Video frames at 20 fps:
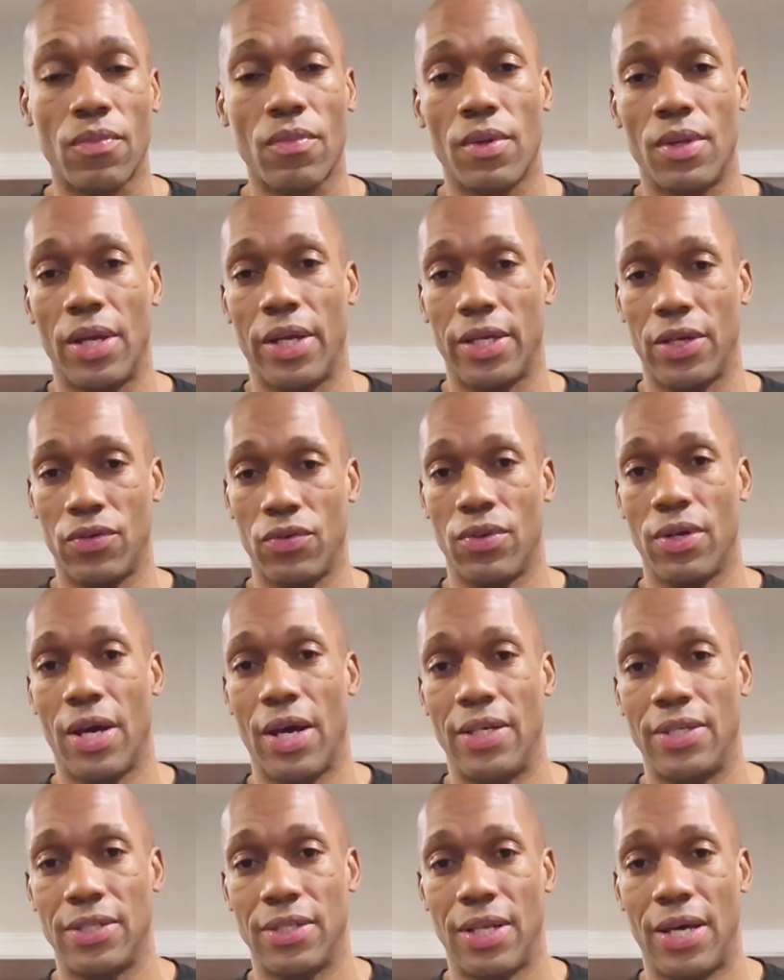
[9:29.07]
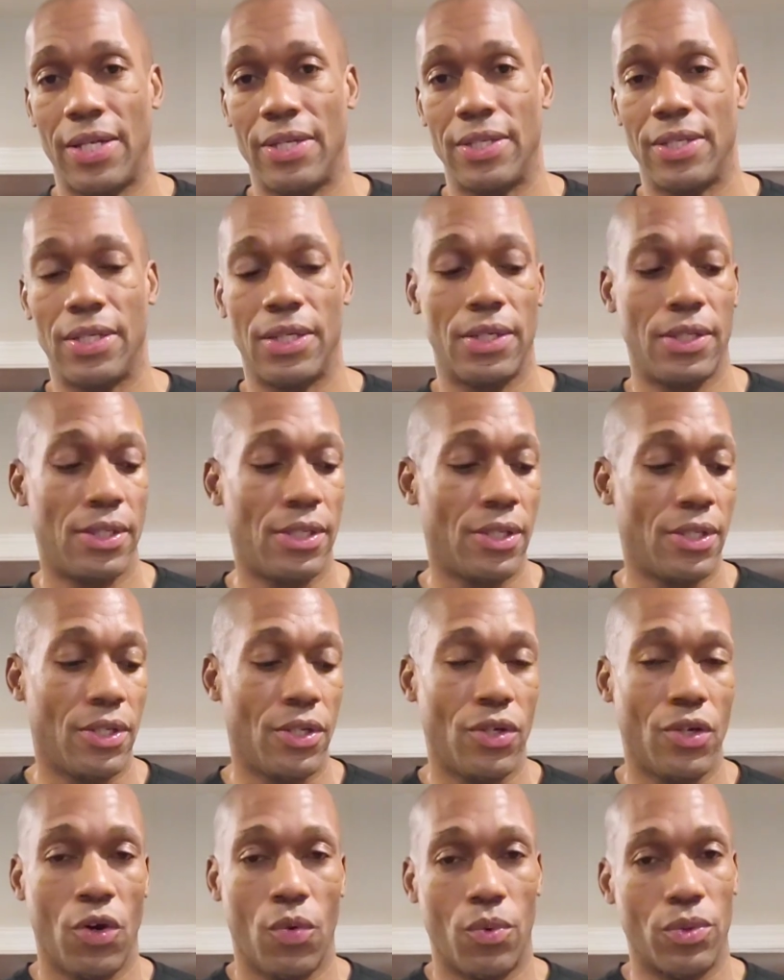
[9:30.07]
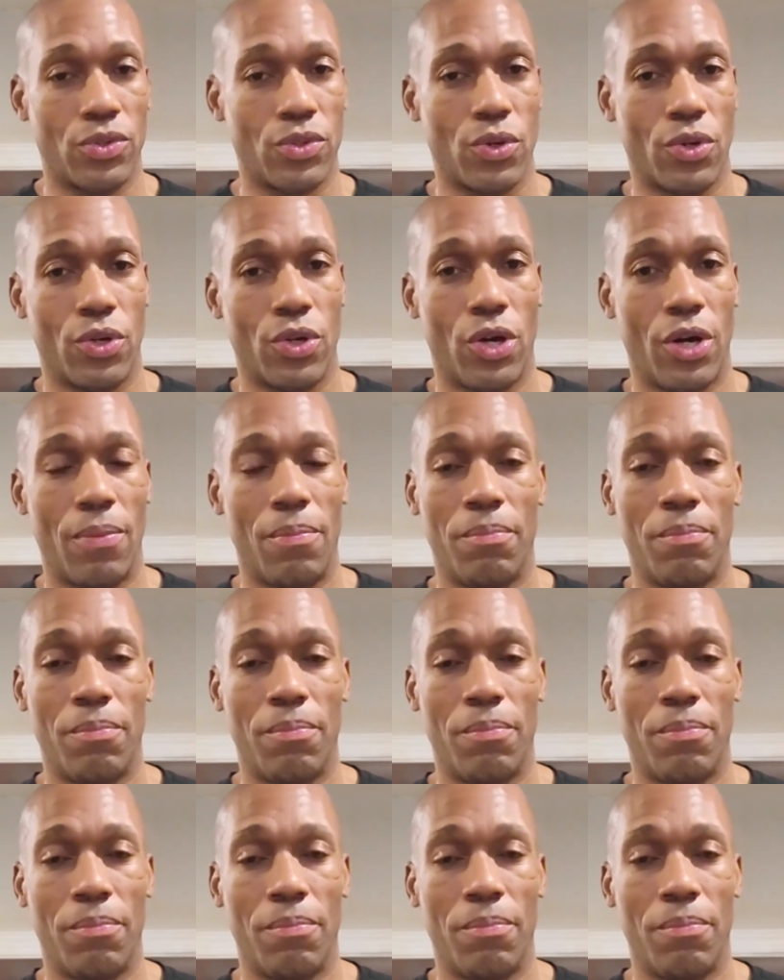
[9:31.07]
I'll give you guys an idea of what's going on.